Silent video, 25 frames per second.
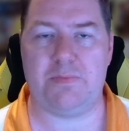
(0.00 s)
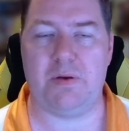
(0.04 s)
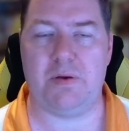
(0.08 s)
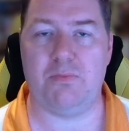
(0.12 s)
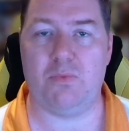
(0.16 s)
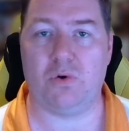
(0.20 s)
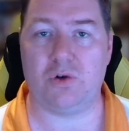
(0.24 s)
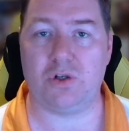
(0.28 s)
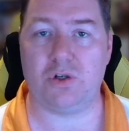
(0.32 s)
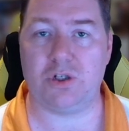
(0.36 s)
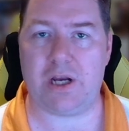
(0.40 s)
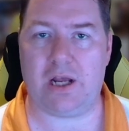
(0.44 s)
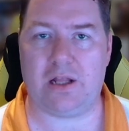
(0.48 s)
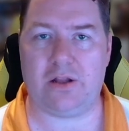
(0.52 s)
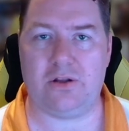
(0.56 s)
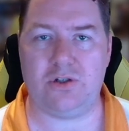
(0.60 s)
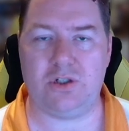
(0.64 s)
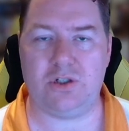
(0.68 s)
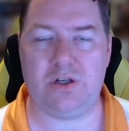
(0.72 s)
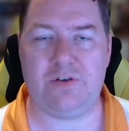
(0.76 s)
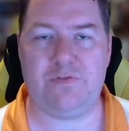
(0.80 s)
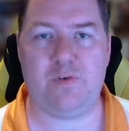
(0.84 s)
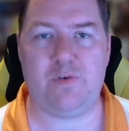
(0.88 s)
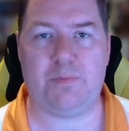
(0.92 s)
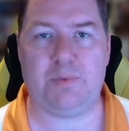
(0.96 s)
to be more
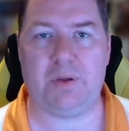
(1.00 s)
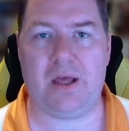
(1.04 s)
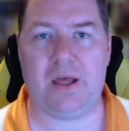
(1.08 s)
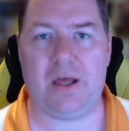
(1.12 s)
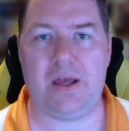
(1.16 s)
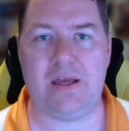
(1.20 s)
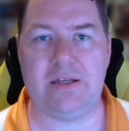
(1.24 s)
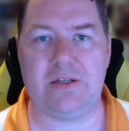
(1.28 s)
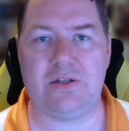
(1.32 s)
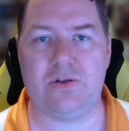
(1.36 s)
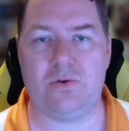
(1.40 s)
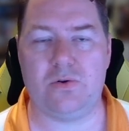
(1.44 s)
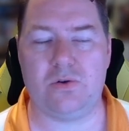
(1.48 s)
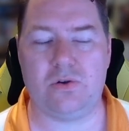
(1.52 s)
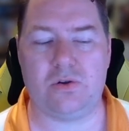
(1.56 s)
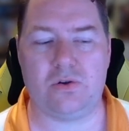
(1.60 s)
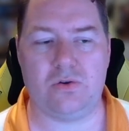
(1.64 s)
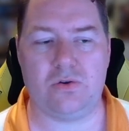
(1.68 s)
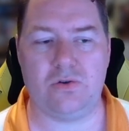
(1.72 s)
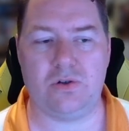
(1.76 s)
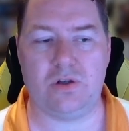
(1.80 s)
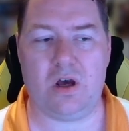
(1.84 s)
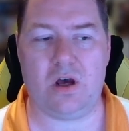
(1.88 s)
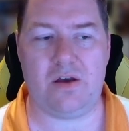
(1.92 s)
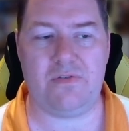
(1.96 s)
challenging for players who
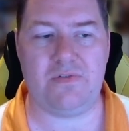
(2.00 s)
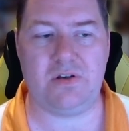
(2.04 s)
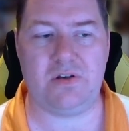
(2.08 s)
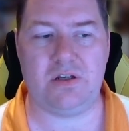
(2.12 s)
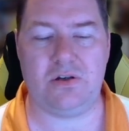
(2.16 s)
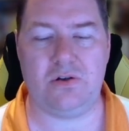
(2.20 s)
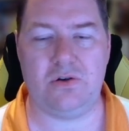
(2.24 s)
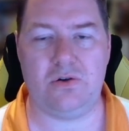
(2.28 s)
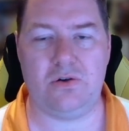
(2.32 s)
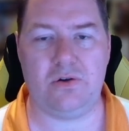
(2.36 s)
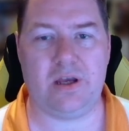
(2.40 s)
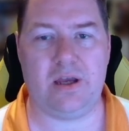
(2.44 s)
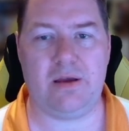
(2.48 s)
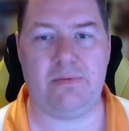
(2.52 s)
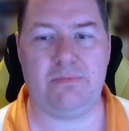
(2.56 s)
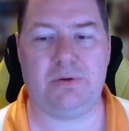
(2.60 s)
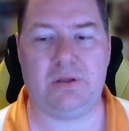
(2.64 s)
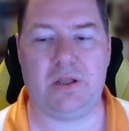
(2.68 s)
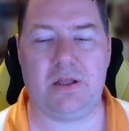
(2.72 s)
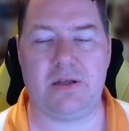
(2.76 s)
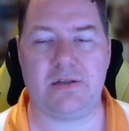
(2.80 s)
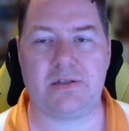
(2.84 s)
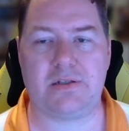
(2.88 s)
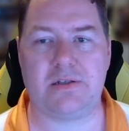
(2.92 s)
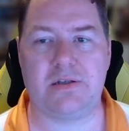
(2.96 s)
dive into New Game
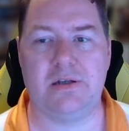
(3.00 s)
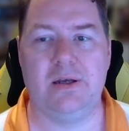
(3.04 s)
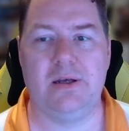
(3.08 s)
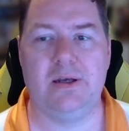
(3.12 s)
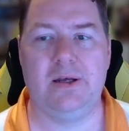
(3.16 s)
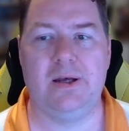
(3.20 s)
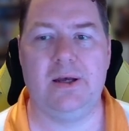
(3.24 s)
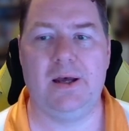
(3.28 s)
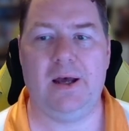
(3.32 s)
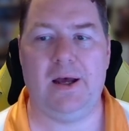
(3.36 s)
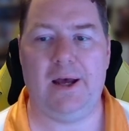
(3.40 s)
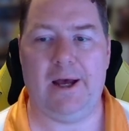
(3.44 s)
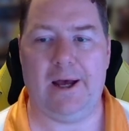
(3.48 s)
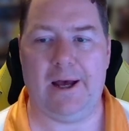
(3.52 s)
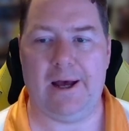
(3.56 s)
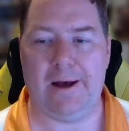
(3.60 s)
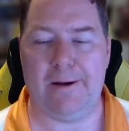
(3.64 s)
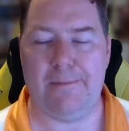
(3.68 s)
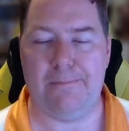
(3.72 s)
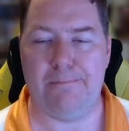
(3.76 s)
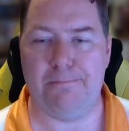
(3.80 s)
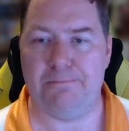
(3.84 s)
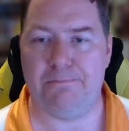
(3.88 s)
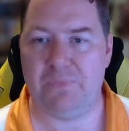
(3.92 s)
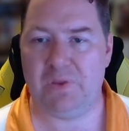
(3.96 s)
Plus.
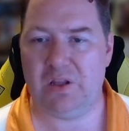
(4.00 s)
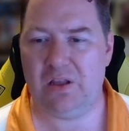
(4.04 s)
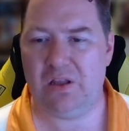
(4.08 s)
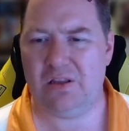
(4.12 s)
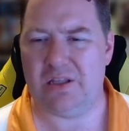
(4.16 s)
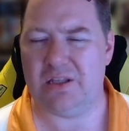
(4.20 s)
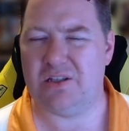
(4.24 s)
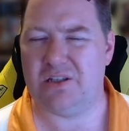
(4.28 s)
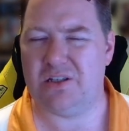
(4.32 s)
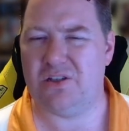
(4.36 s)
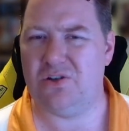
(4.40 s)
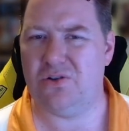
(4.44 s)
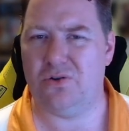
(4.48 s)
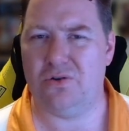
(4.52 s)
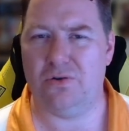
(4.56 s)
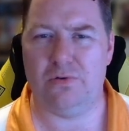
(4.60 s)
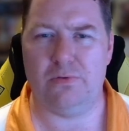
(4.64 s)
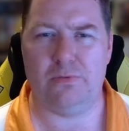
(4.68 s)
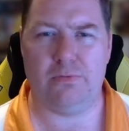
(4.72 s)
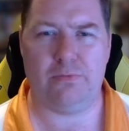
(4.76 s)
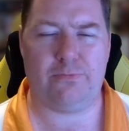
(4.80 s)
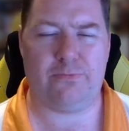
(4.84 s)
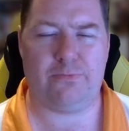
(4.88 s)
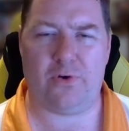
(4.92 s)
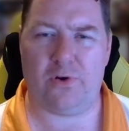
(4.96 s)
There's
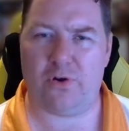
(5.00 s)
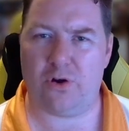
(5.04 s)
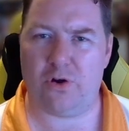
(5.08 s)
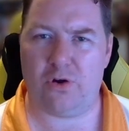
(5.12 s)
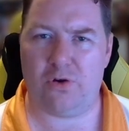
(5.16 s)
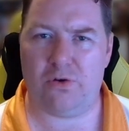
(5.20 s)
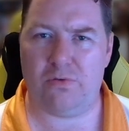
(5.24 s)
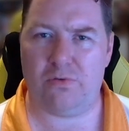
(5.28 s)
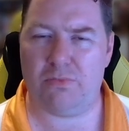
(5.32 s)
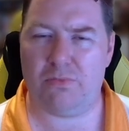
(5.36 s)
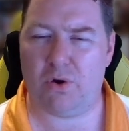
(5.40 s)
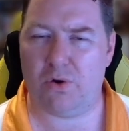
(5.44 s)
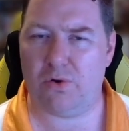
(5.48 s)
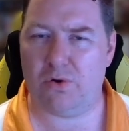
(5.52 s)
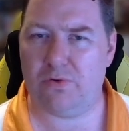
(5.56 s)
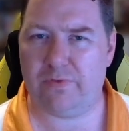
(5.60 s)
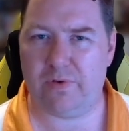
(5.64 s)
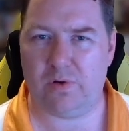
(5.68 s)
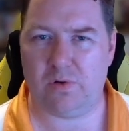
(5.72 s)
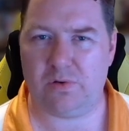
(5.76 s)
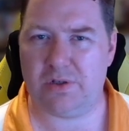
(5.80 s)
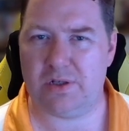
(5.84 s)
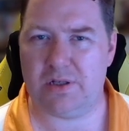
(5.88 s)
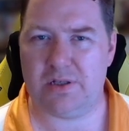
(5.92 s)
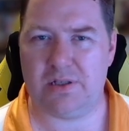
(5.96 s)
new photo mode
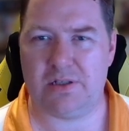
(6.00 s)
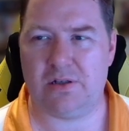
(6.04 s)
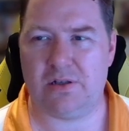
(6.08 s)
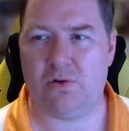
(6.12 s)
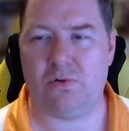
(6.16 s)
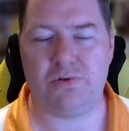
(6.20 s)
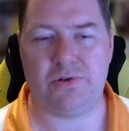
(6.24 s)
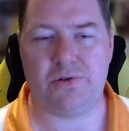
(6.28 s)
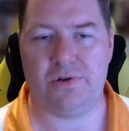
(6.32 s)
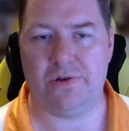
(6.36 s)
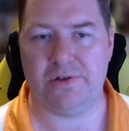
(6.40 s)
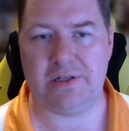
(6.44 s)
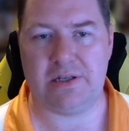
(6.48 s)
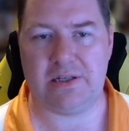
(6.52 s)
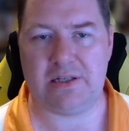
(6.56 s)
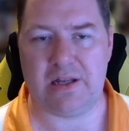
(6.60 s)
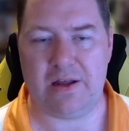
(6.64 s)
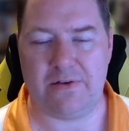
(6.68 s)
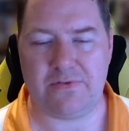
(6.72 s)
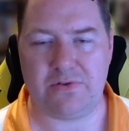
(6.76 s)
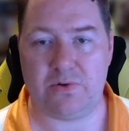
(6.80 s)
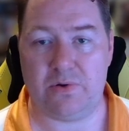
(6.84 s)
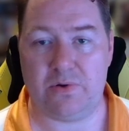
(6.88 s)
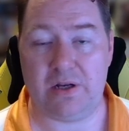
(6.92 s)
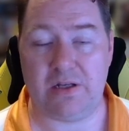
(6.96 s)
filters and all sorts of
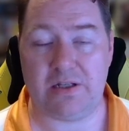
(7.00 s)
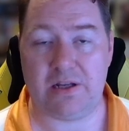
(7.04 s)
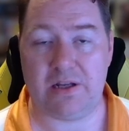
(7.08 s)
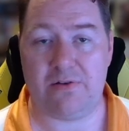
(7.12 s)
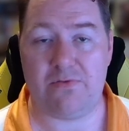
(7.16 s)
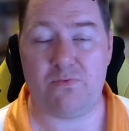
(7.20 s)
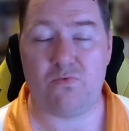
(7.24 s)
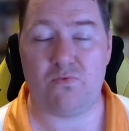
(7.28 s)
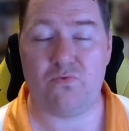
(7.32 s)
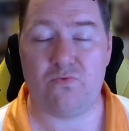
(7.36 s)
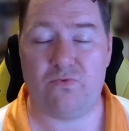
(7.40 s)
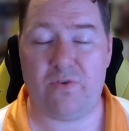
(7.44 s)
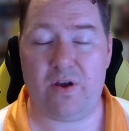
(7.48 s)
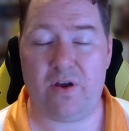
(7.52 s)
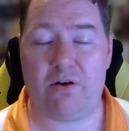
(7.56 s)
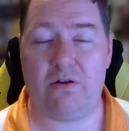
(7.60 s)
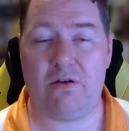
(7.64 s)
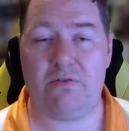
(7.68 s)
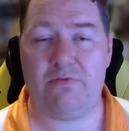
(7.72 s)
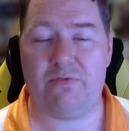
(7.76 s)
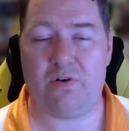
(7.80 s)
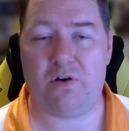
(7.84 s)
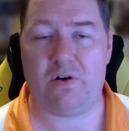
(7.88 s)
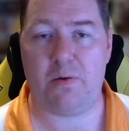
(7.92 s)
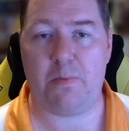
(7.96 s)
stuff. So it is a
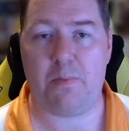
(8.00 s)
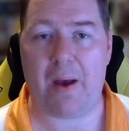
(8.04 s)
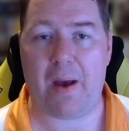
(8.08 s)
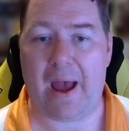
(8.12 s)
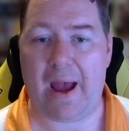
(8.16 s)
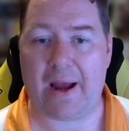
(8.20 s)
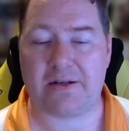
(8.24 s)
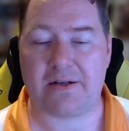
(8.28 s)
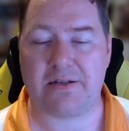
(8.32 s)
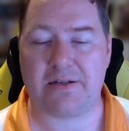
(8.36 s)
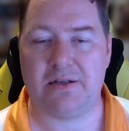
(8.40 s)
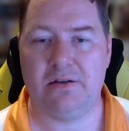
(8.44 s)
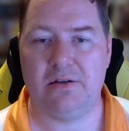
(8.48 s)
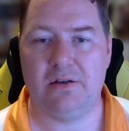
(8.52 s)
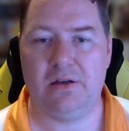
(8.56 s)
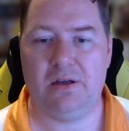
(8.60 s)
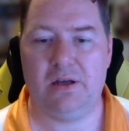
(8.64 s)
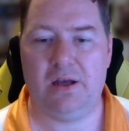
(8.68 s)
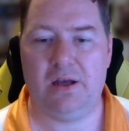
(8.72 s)
very, very packed